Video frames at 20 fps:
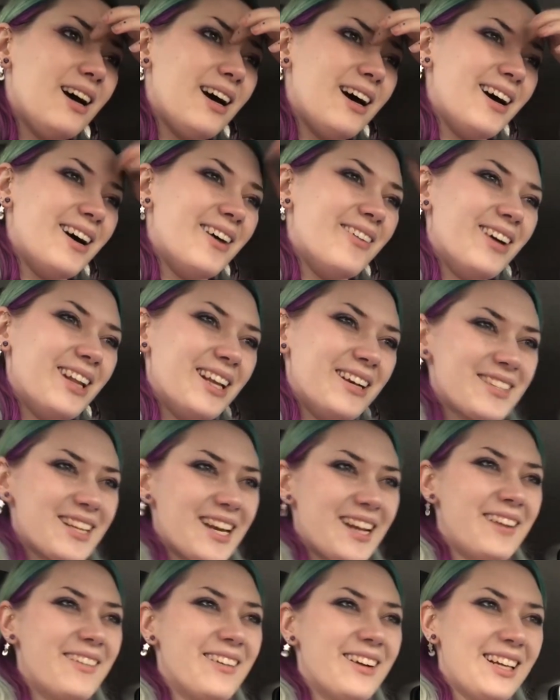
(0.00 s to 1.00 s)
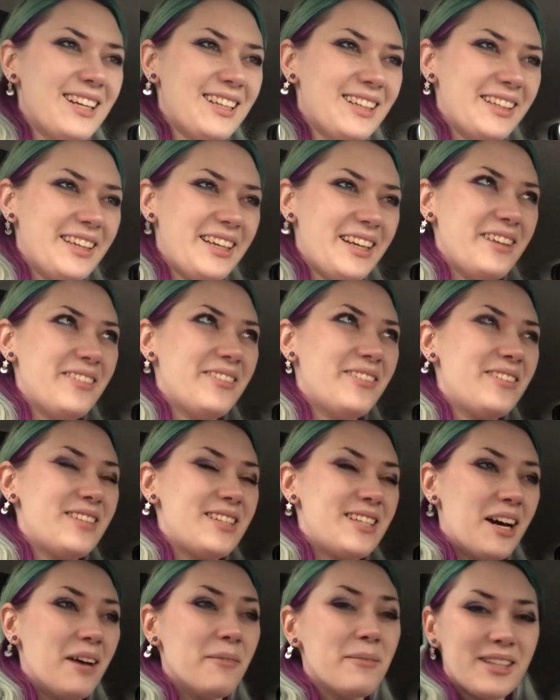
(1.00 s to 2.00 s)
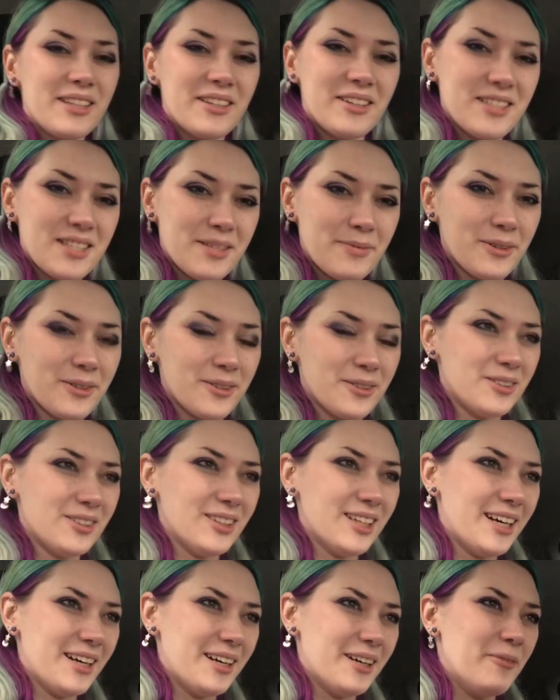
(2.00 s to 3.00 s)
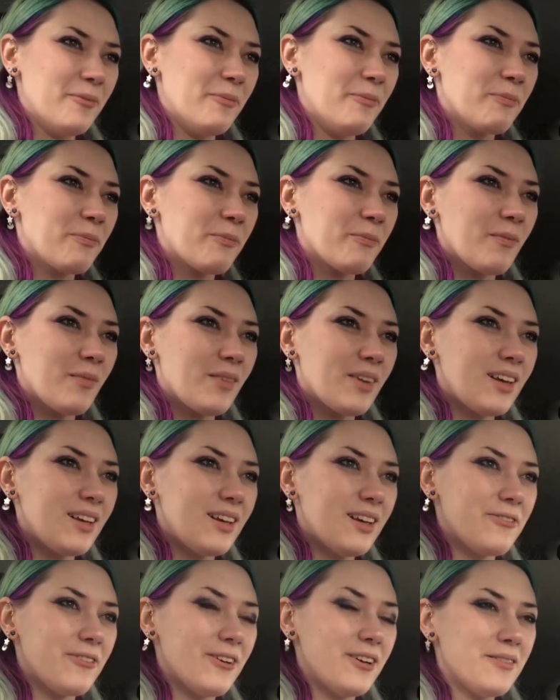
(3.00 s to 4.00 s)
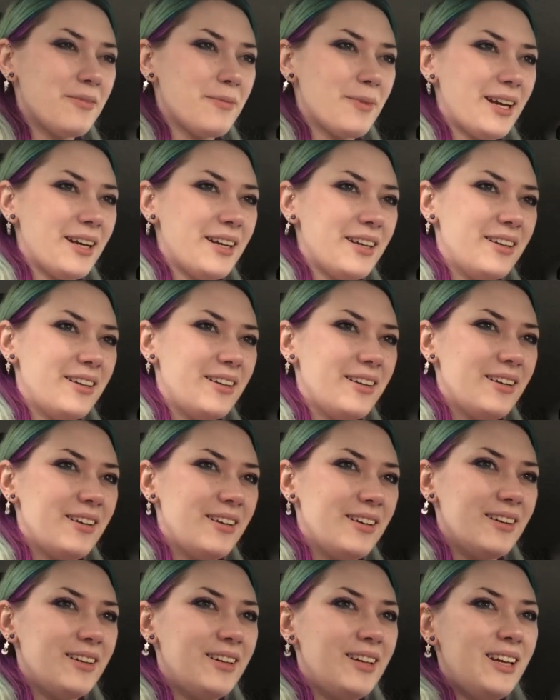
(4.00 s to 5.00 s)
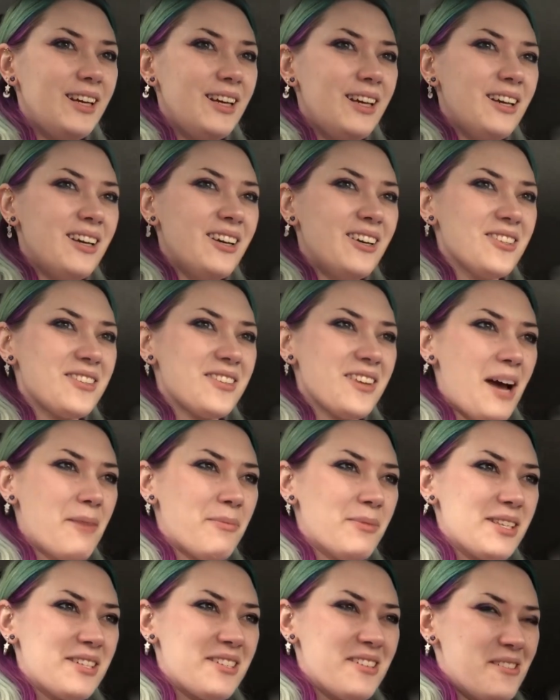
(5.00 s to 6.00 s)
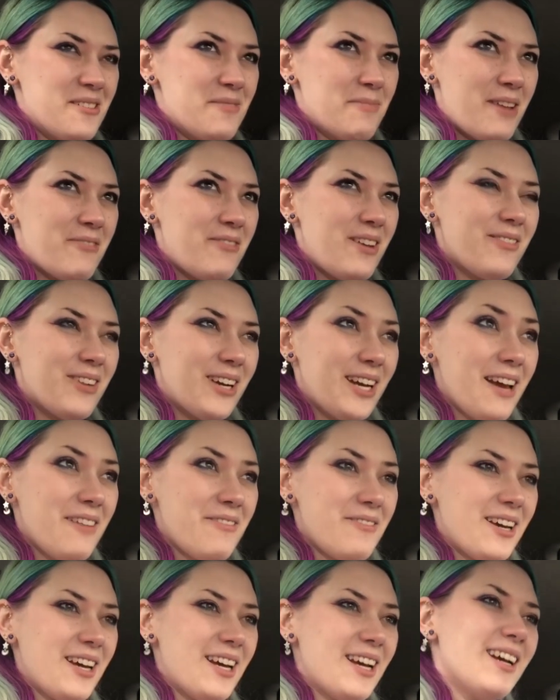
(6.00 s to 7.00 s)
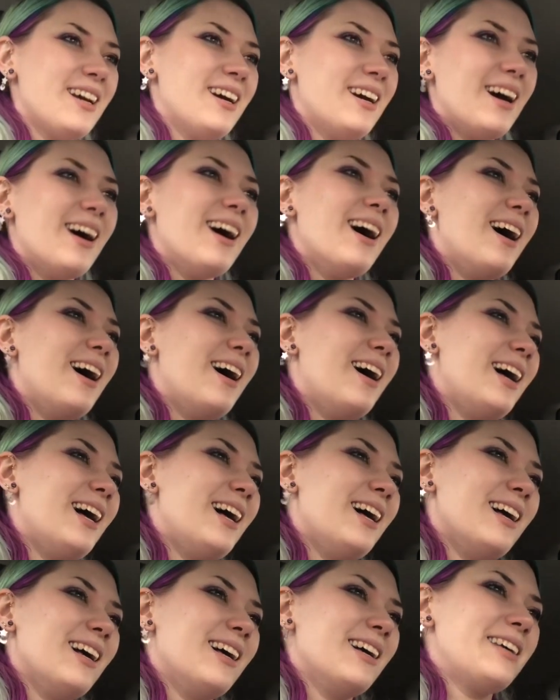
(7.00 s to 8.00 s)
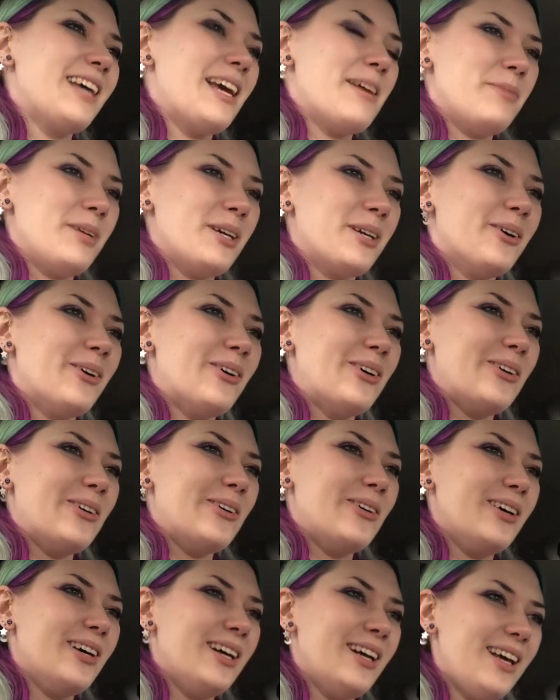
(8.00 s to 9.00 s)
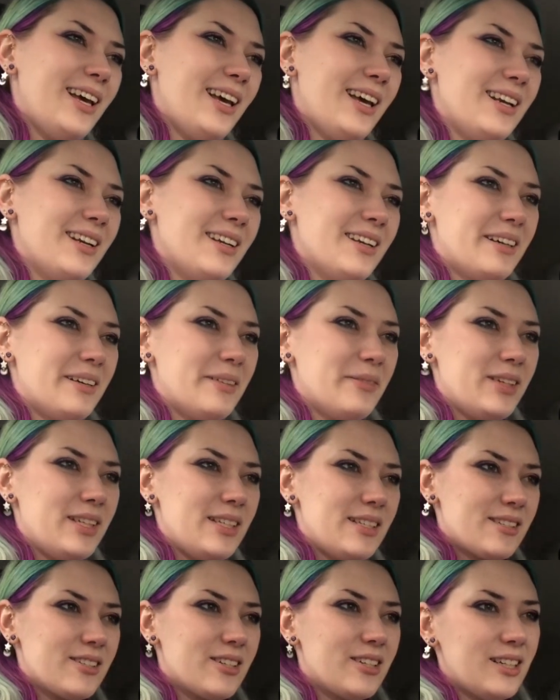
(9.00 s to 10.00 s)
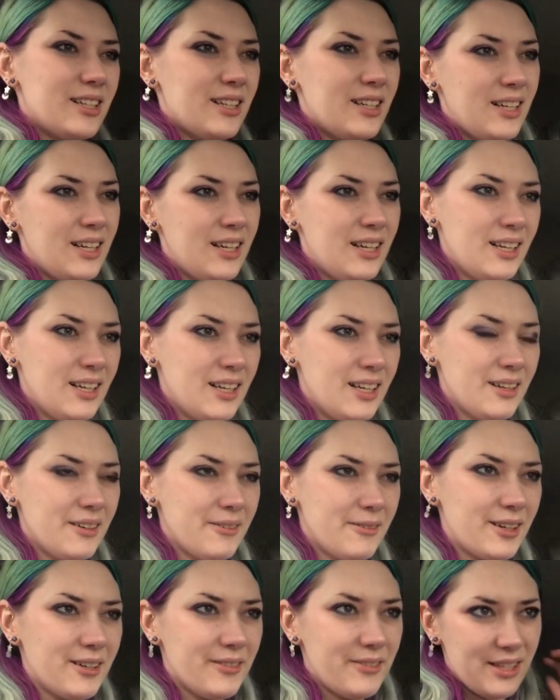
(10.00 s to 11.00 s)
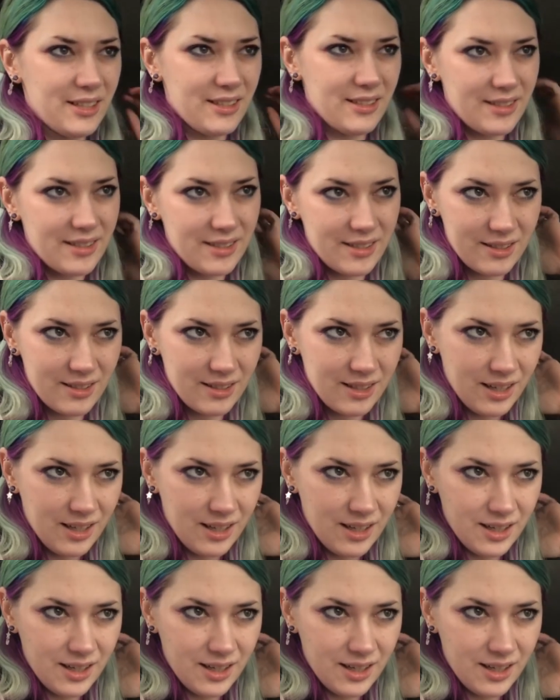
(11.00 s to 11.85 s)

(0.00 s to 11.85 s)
while I was getting ready to leave to come to the hospital, a friend of mine who also happens to own my favorite cafe gave me a call, and he's got one of his